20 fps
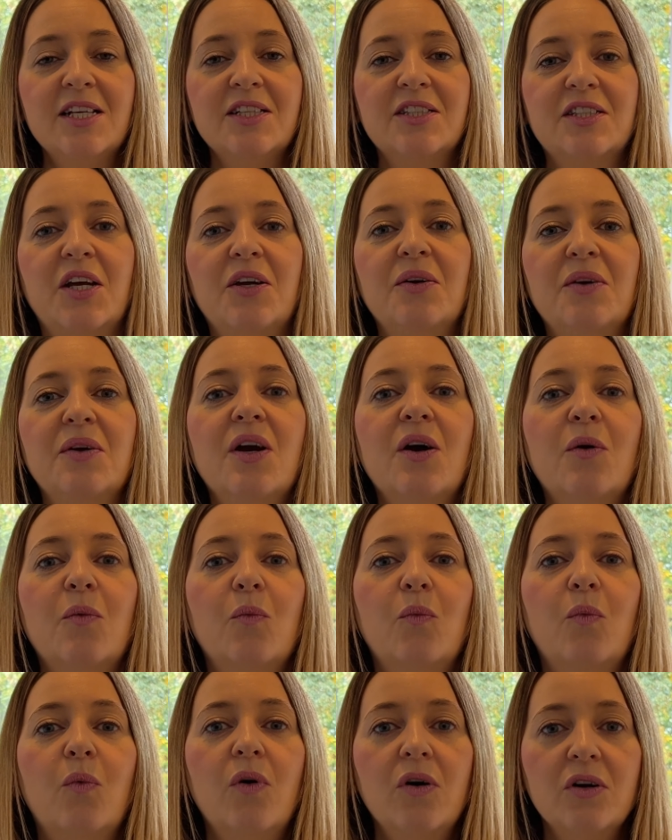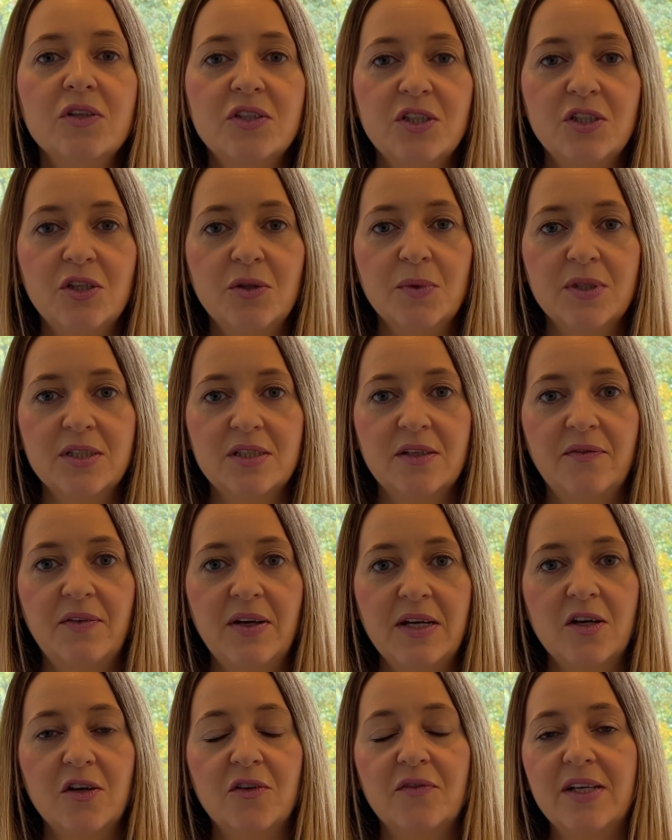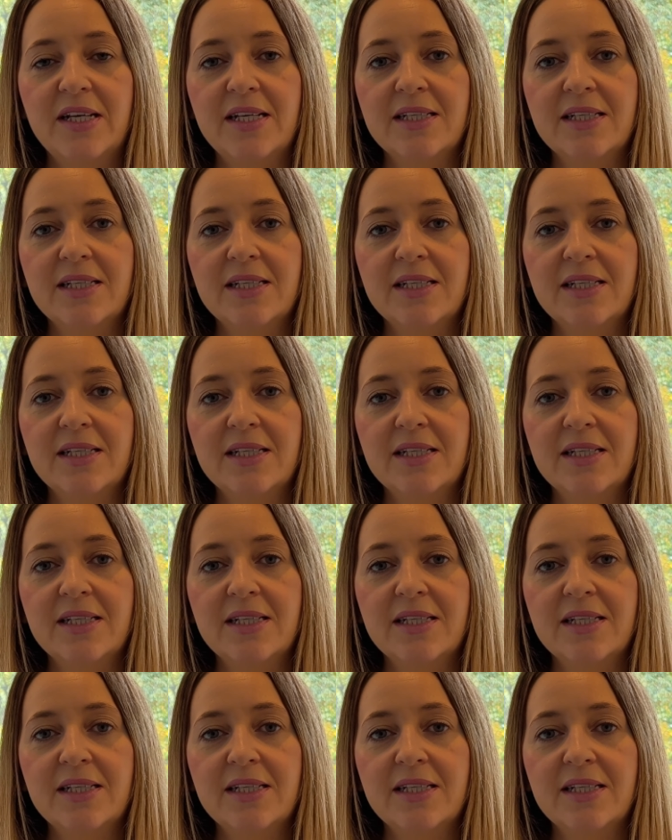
So what you want to think of